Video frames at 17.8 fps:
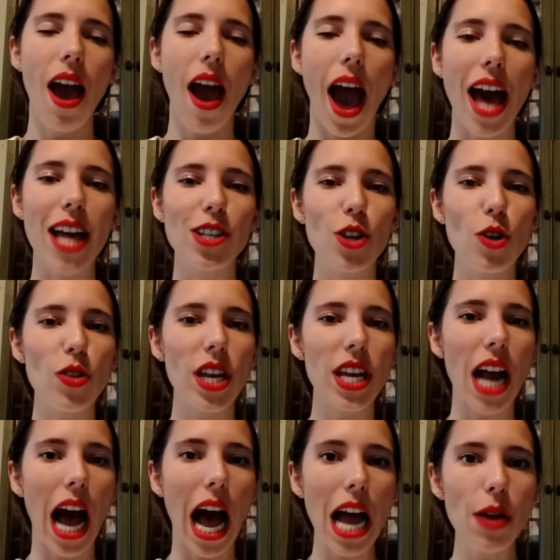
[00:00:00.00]
And so
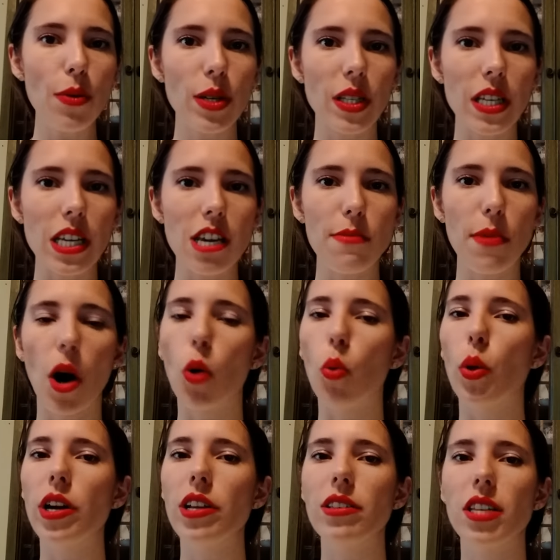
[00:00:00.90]
then I was thinking
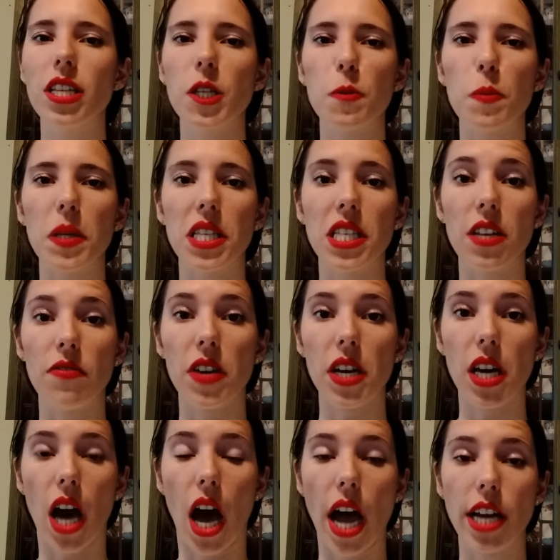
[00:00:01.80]
about what is the
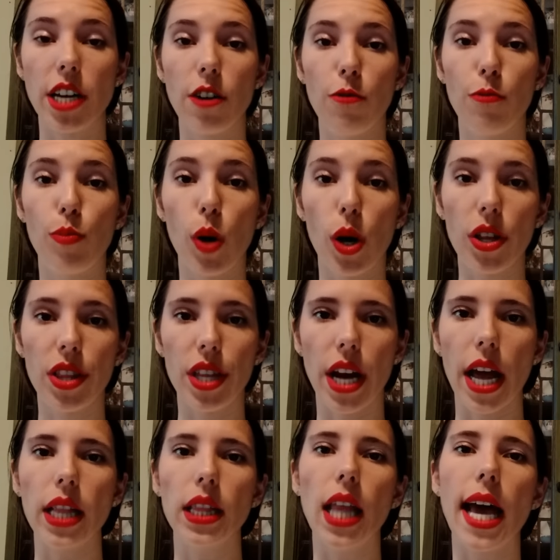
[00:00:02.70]
specific kind of book that
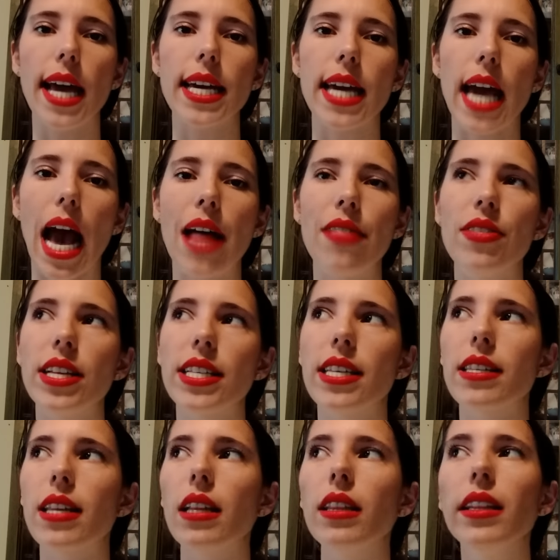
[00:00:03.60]
I like, and this
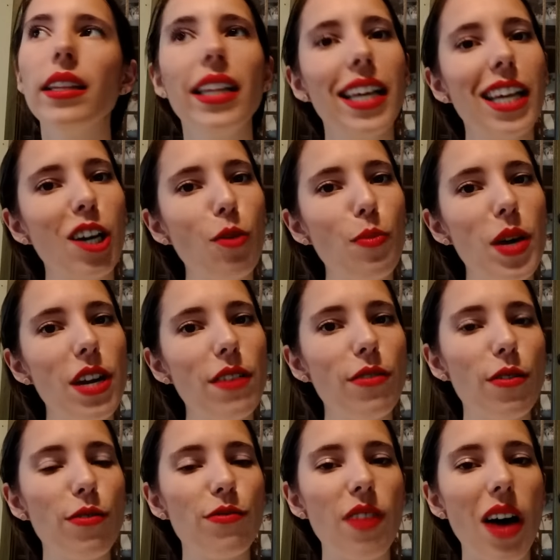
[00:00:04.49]
is a little bit of
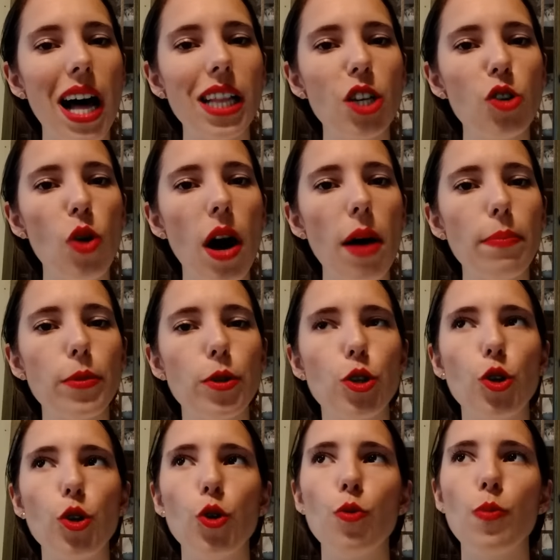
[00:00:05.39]
a follow-up
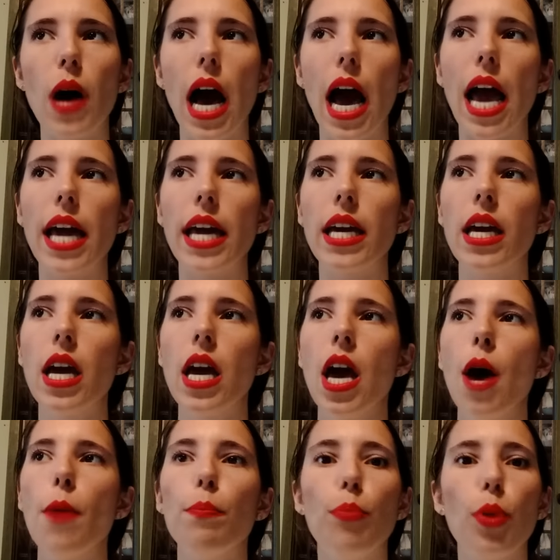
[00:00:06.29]
to my
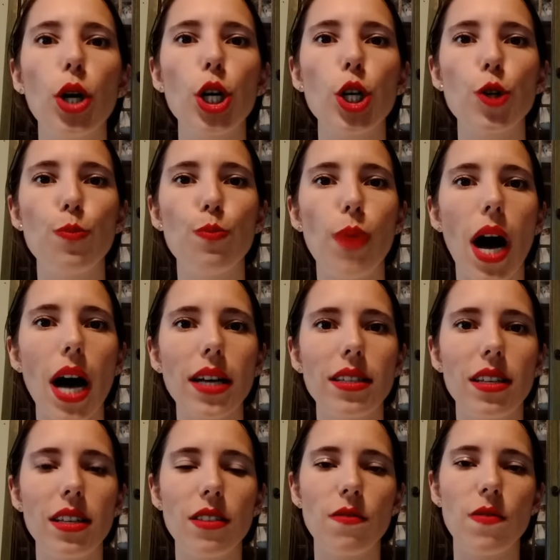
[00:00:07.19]
bookish
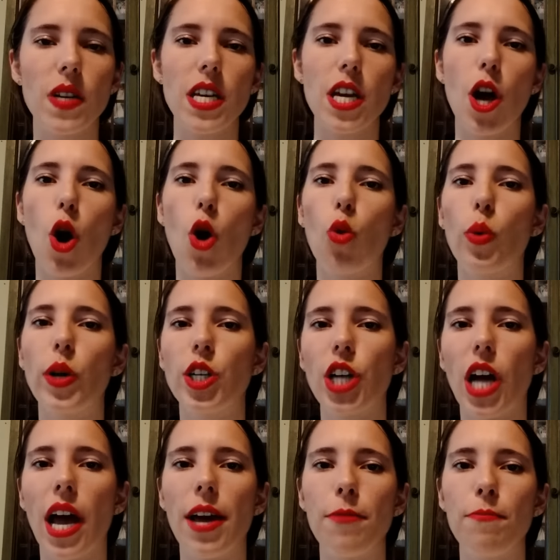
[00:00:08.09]
boxes video, which
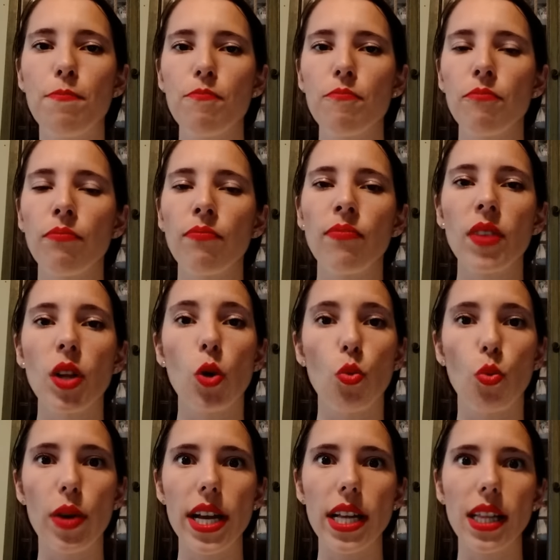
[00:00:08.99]
I
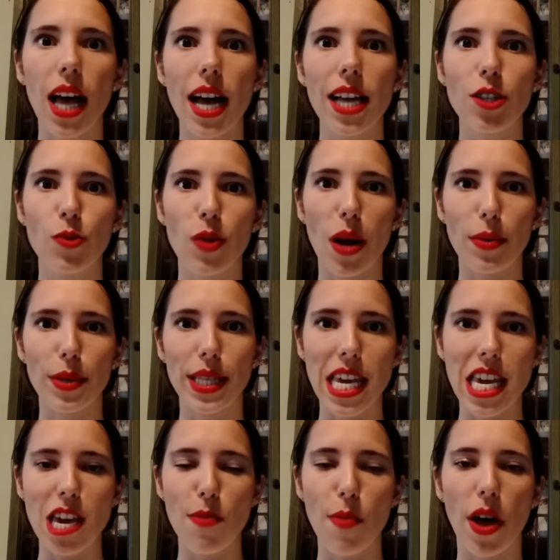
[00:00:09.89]
realized when I was
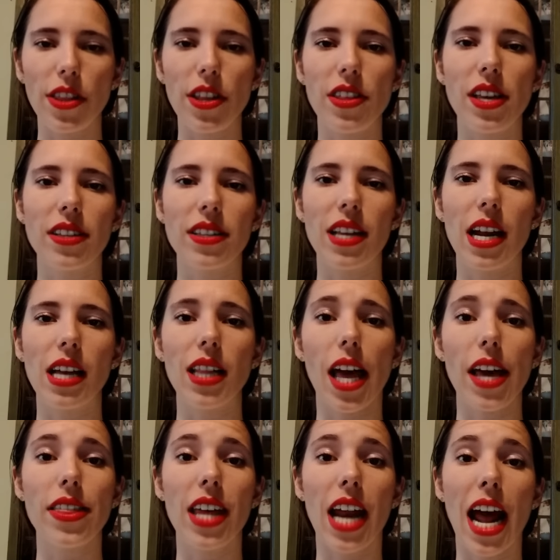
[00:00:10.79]
thinking about the things that I
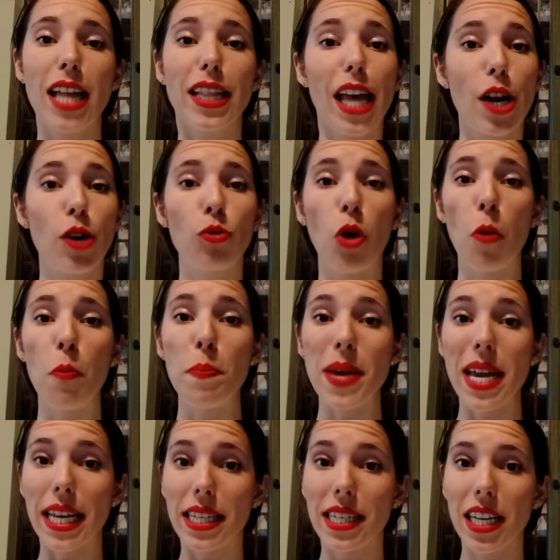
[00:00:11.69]
like, that I like
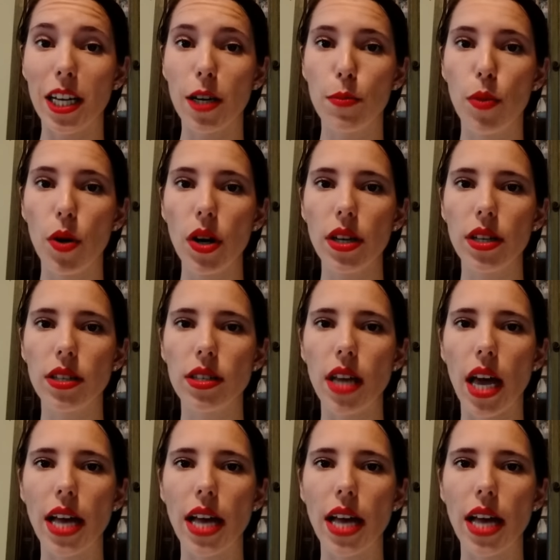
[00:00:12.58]
romantic books.